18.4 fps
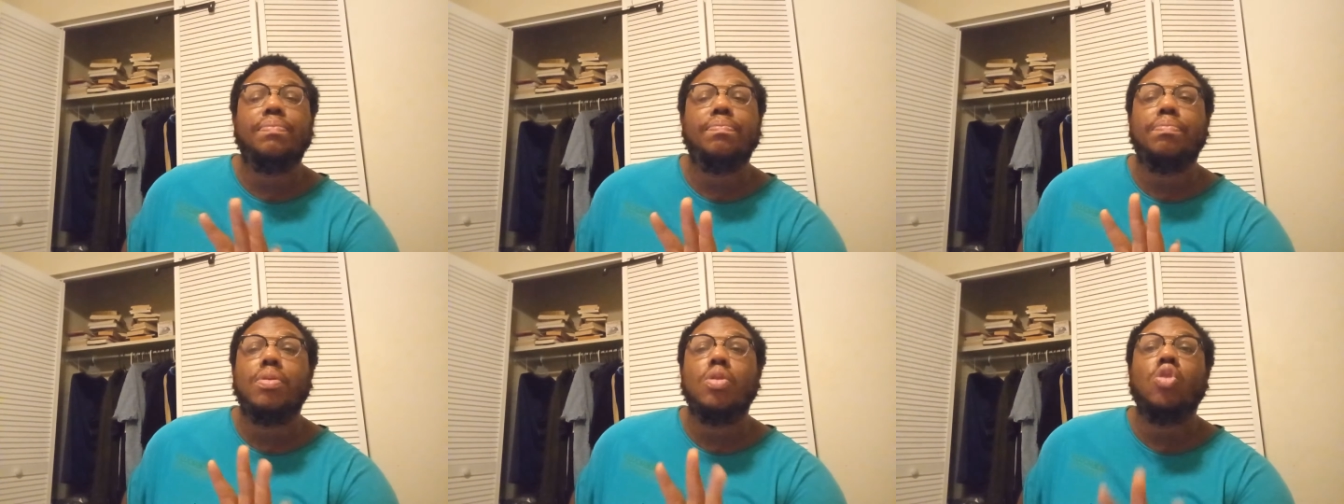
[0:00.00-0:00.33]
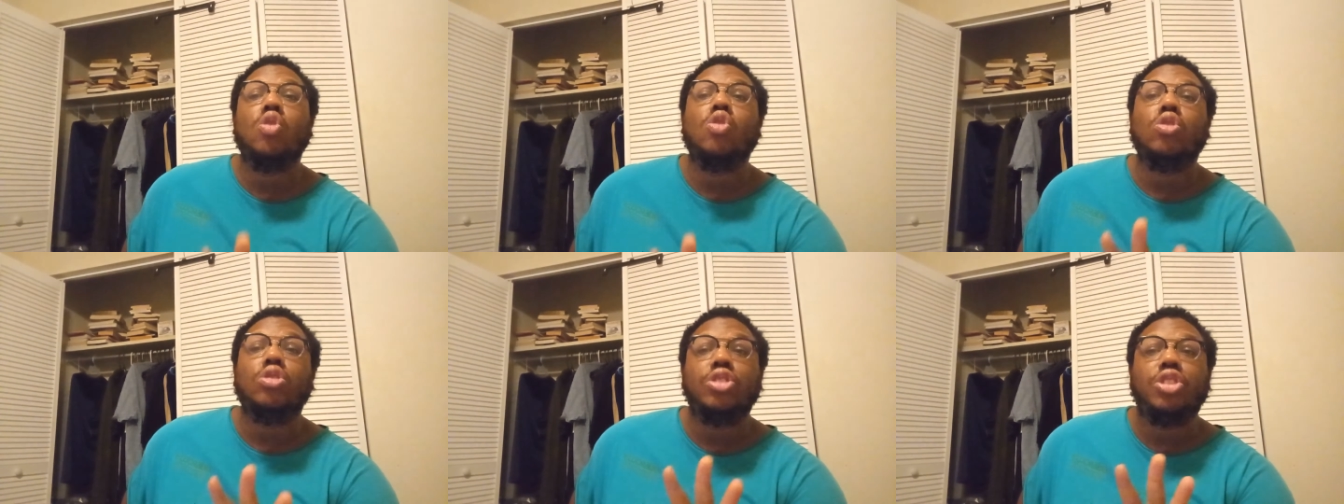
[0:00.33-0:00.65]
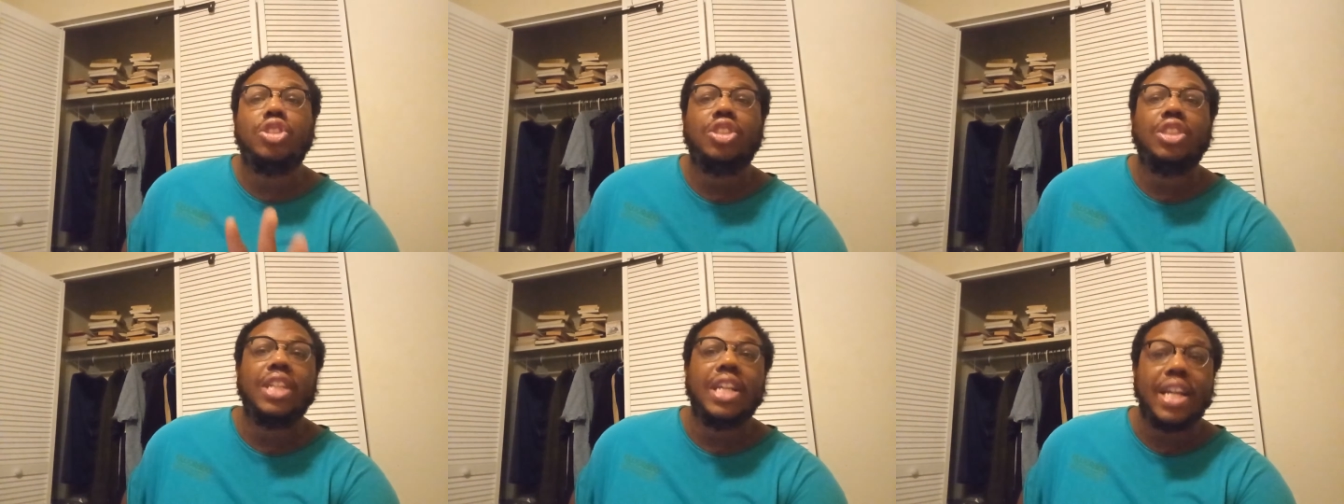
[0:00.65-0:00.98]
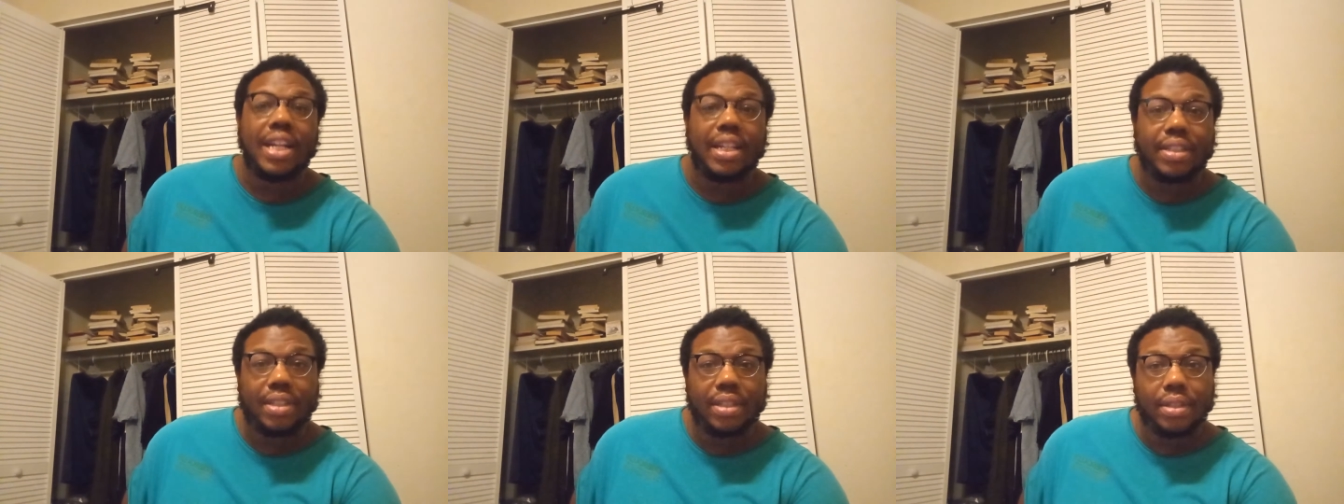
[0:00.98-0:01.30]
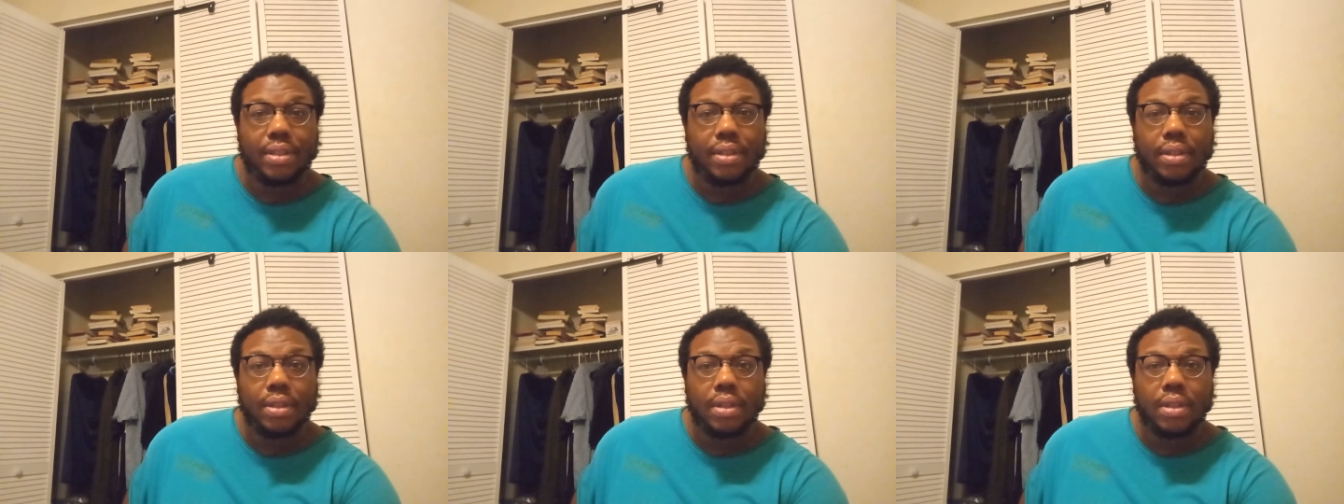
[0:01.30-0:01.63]
bullshit.
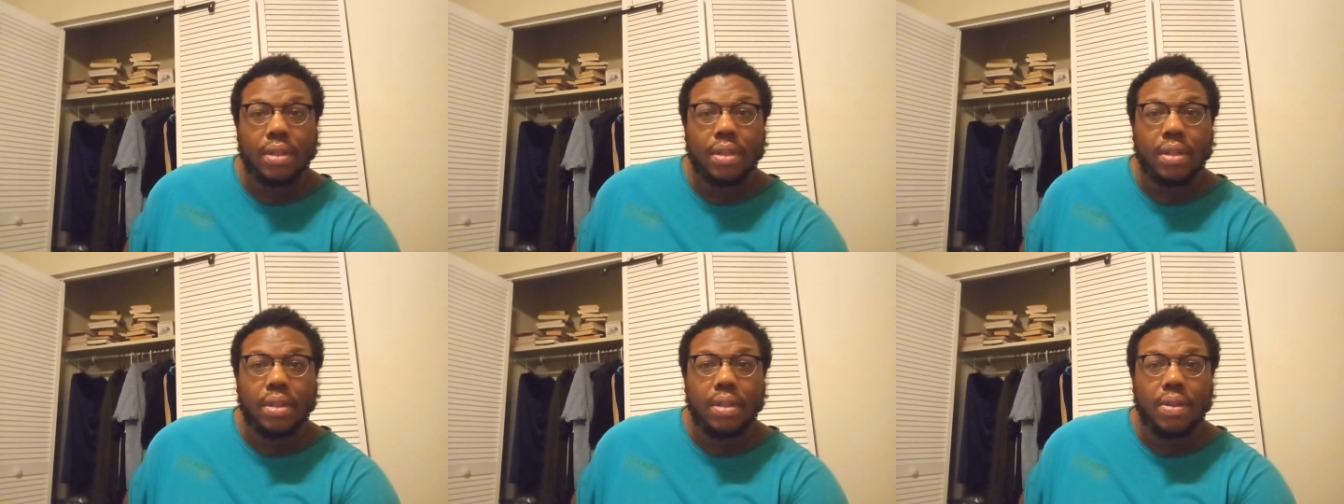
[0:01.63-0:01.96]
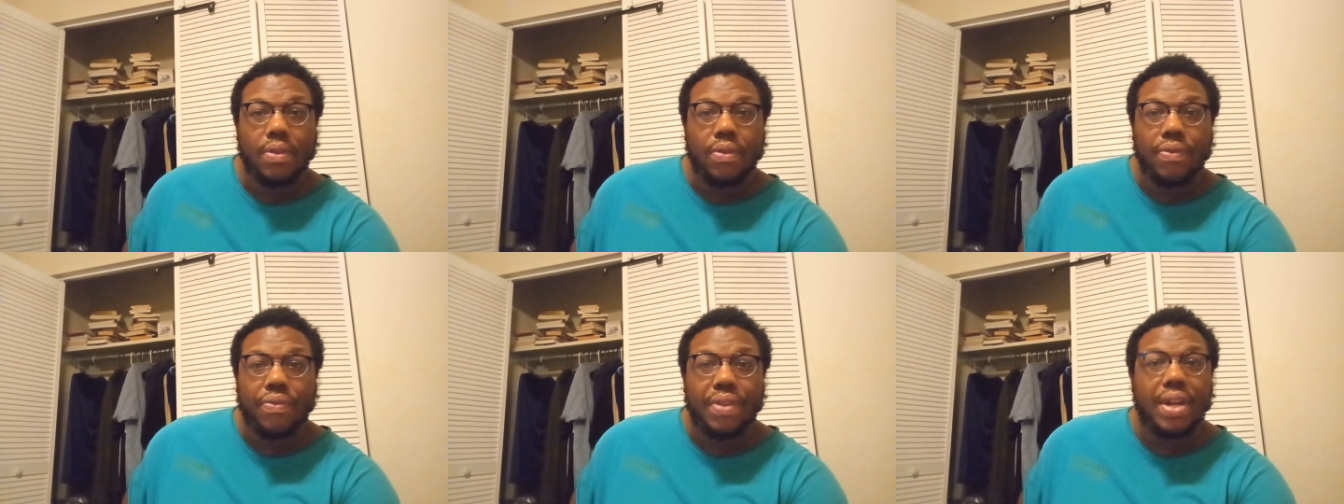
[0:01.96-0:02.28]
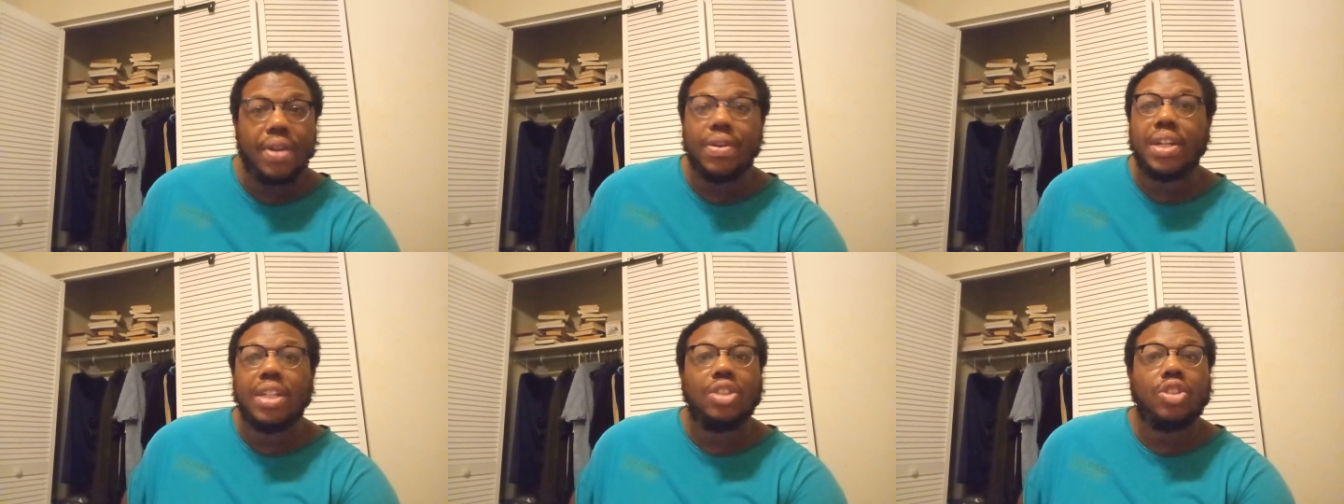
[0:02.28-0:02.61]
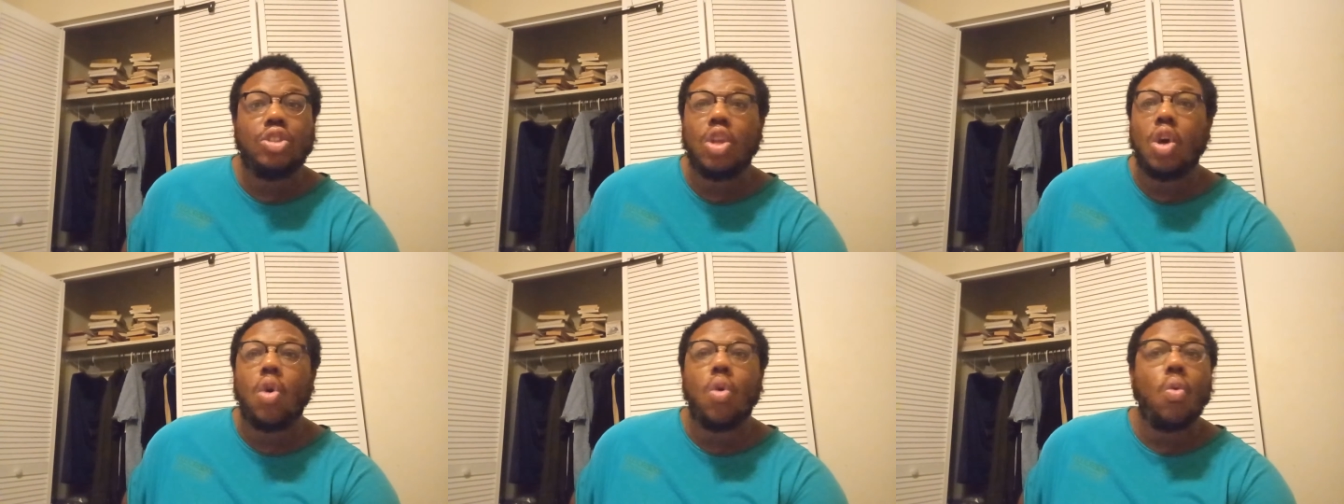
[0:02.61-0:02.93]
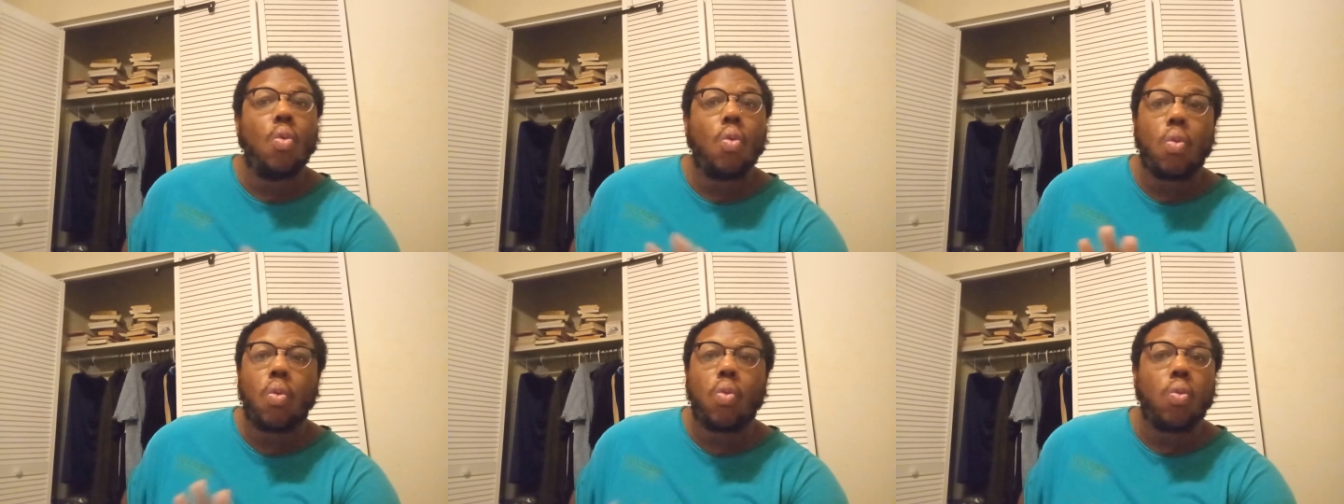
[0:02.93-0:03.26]
There is
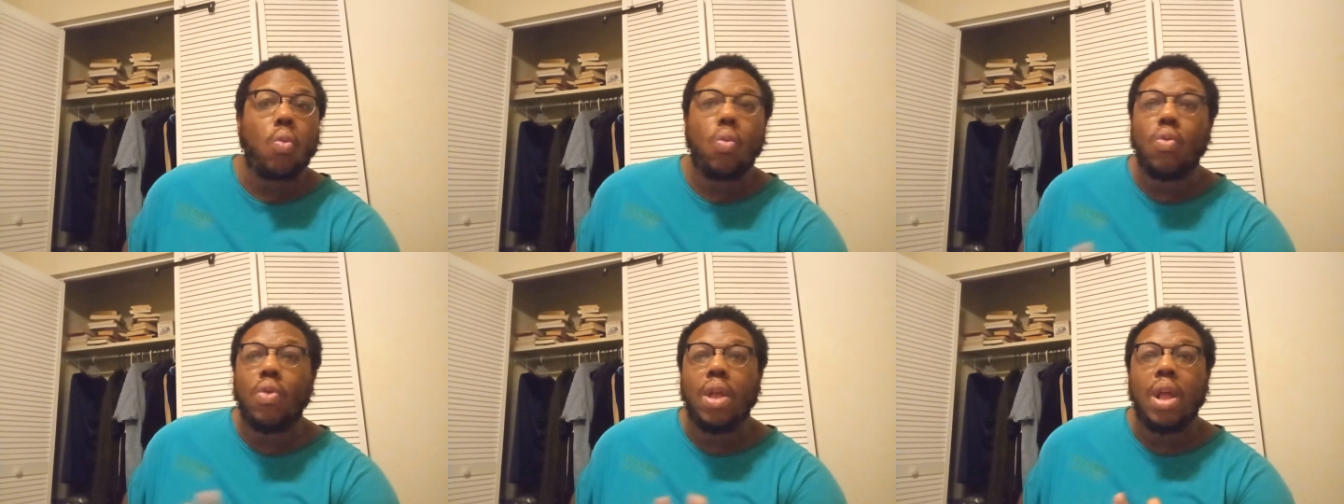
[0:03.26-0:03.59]
no.